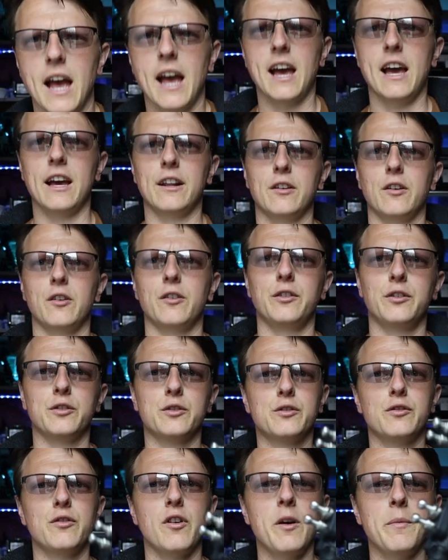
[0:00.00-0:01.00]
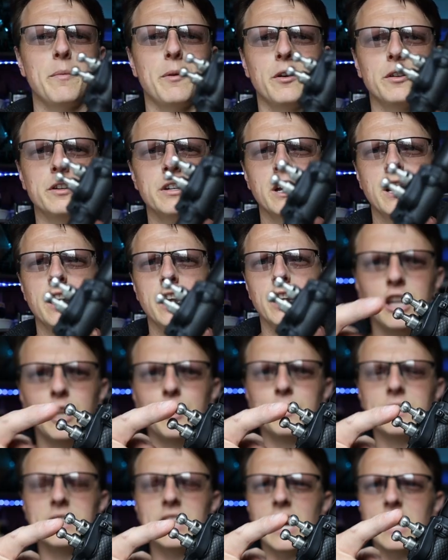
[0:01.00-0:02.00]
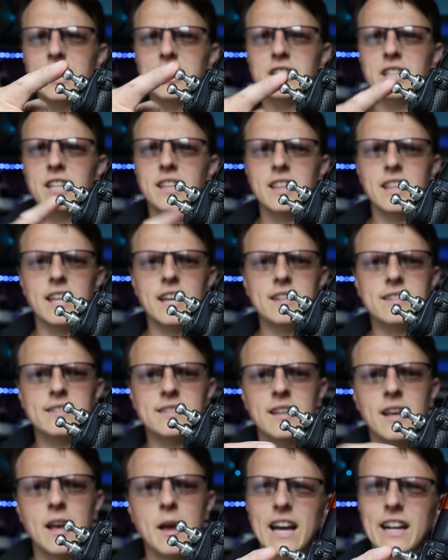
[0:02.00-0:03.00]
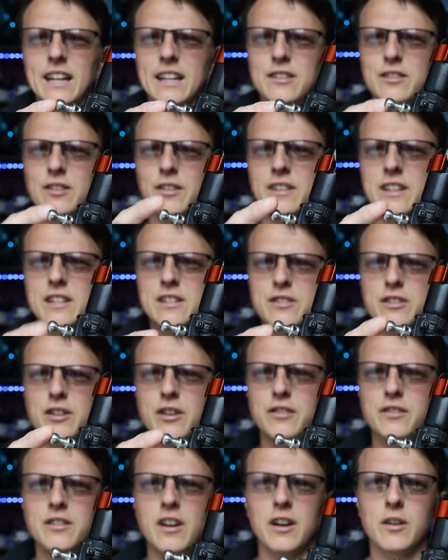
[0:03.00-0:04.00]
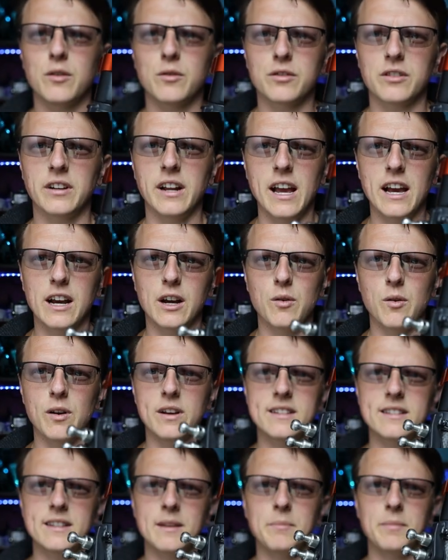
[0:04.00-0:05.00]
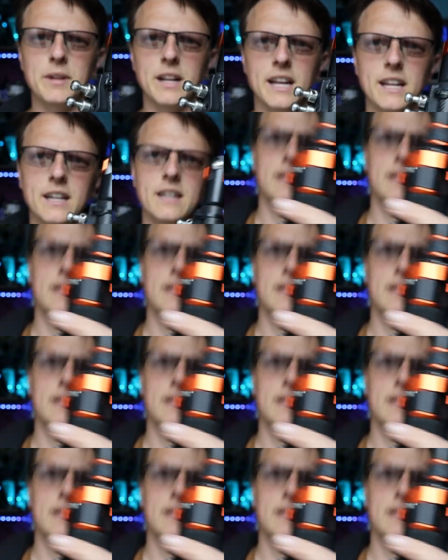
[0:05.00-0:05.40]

and on your tripod, you attach this, and it's got these two knuckles on it. And quite simply,